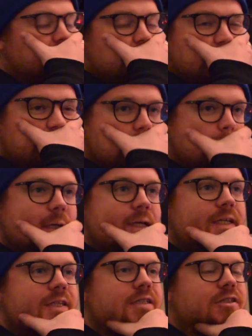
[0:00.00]

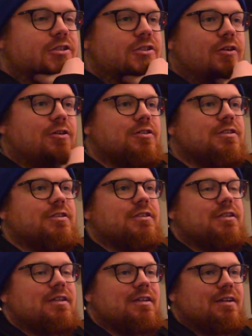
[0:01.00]
These shots,
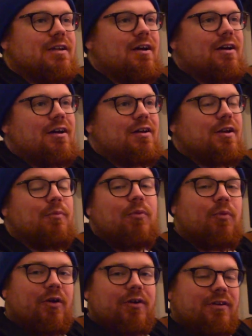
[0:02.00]
number
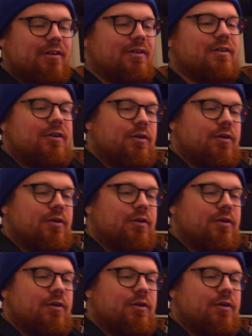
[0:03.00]
one,